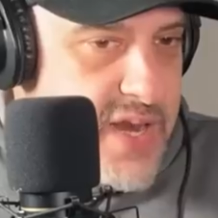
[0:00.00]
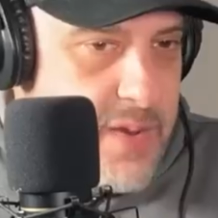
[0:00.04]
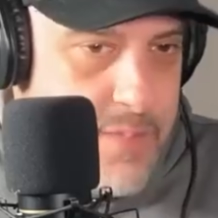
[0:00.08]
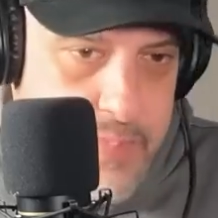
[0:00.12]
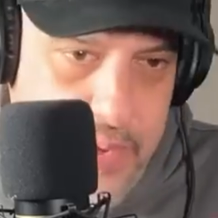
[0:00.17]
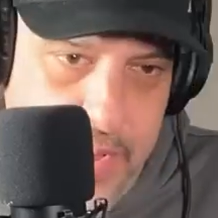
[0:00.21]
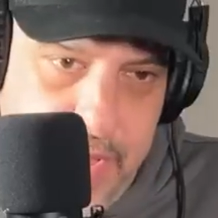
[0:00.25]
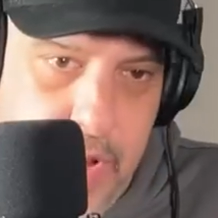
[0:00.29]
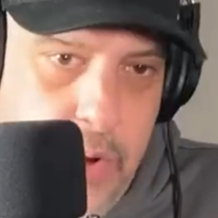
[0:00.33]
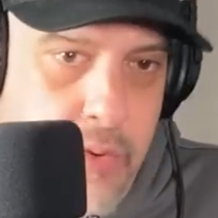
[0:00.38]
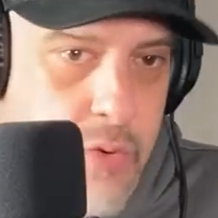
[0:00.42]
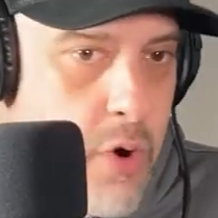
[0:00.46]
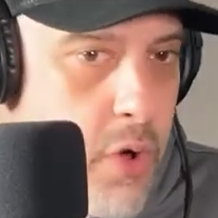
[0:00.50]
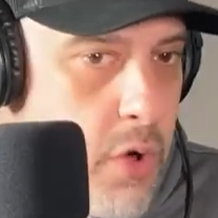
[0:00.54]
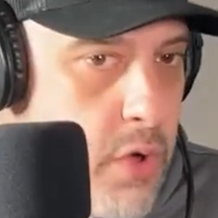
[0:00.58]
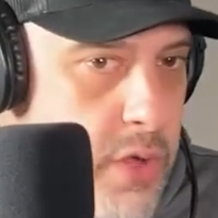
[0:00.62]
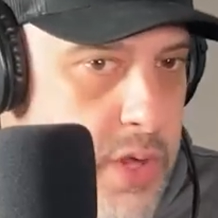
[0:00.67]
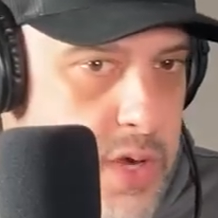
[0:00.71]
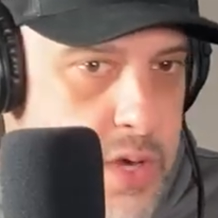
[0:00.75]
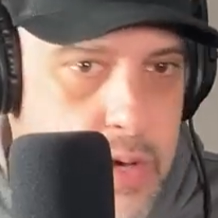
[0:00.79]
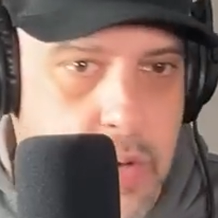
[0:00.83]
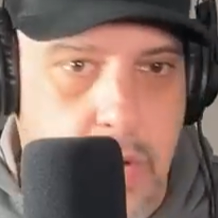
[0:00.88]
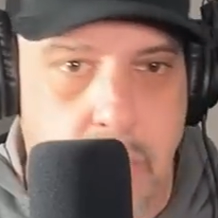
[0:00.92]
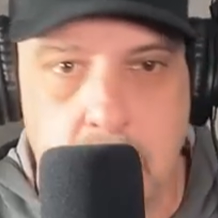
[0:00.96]
him playing a role
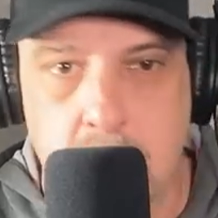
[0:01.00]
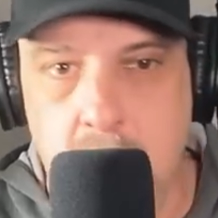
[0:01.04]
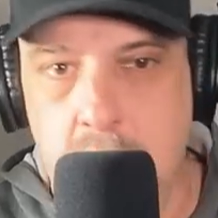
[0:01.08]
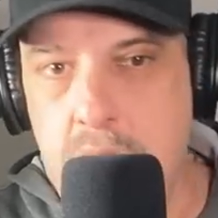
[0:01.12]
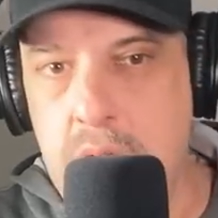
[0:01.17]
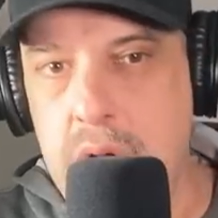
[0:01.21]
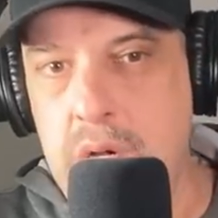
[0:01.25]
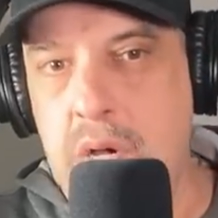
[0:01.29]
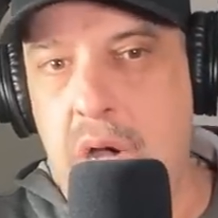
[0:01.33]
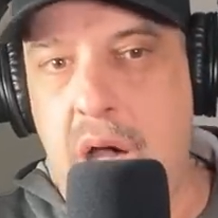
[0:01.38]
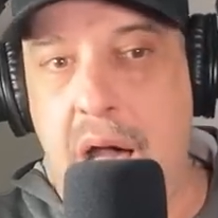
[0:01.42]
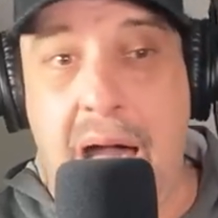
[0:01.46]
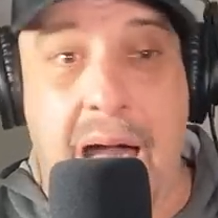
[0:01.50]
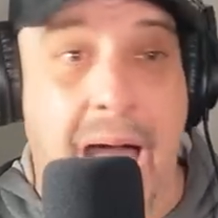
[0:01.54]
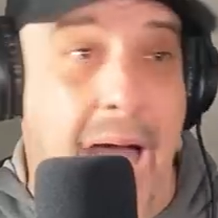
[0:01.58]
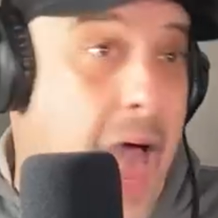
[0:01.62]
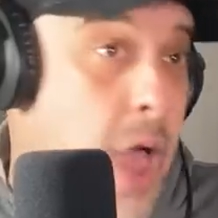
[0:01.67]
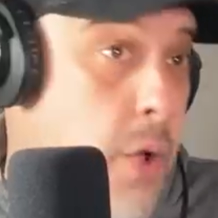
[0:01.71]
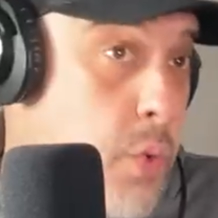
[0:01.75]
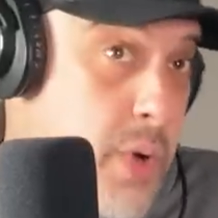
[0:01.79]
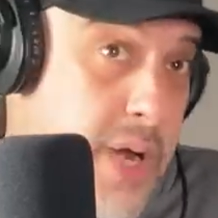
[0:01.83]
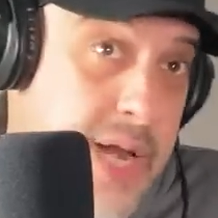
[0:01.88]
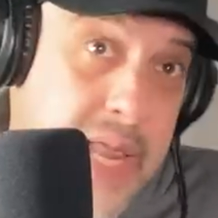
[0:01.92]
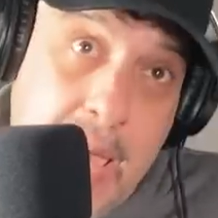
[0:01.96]
in, I
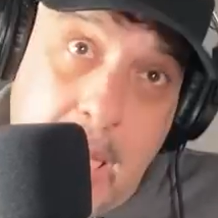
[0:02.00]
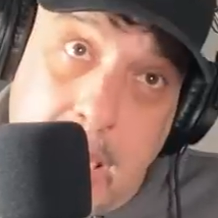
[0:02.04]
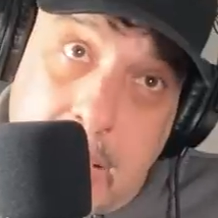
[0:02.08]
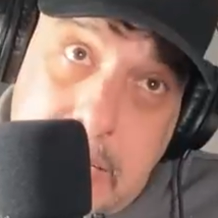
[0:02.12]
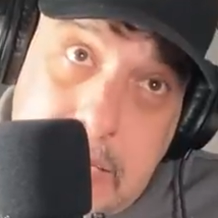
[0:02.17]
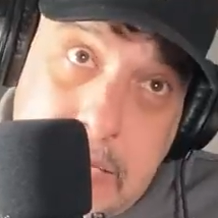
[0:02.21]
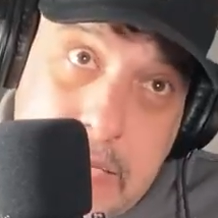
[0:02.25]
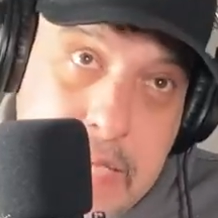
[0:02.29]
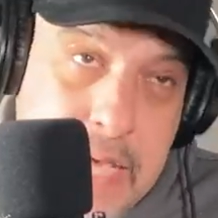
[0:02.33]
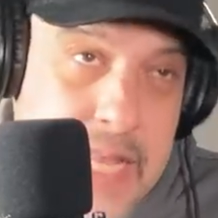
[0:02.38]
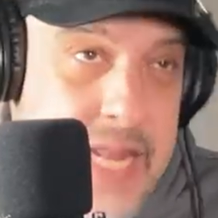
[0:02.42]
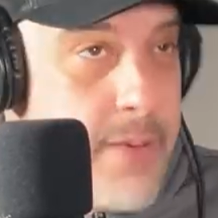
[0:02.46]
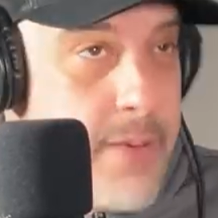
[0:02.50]
would guess that